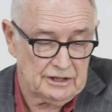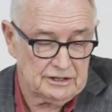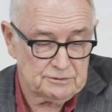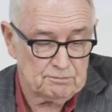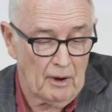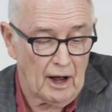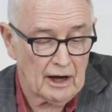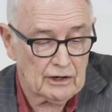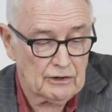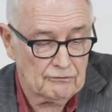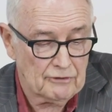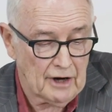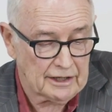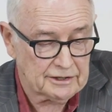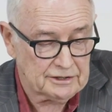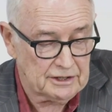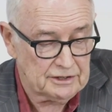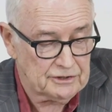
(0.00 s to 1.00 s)
is by
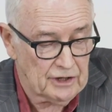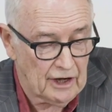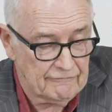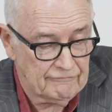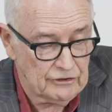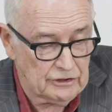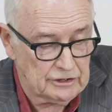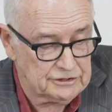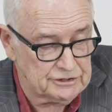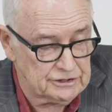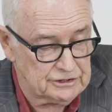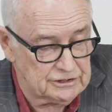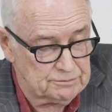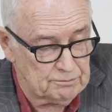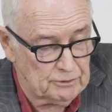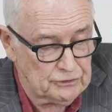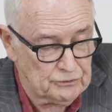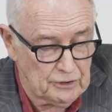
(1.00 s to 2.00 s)
correcting
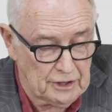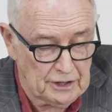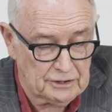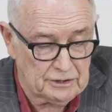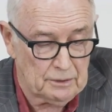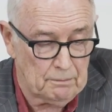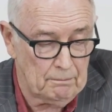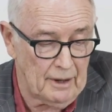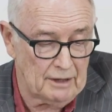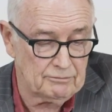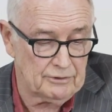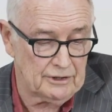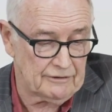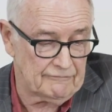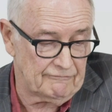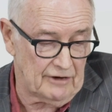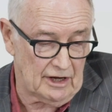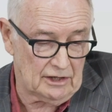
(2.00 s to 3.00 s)
divergence between the
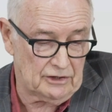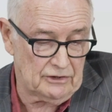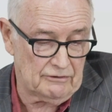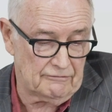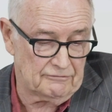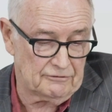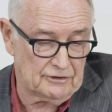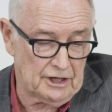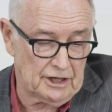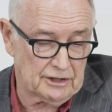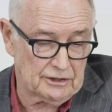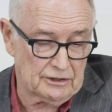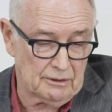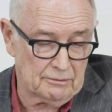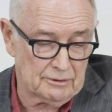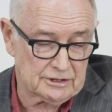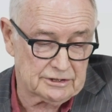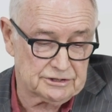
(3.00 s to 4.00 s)
public value of an
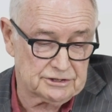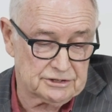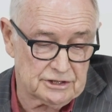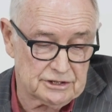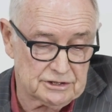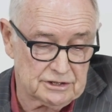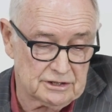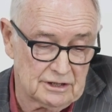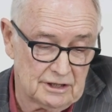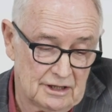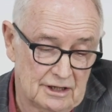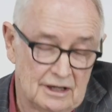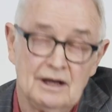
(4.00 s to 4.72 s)
economic decision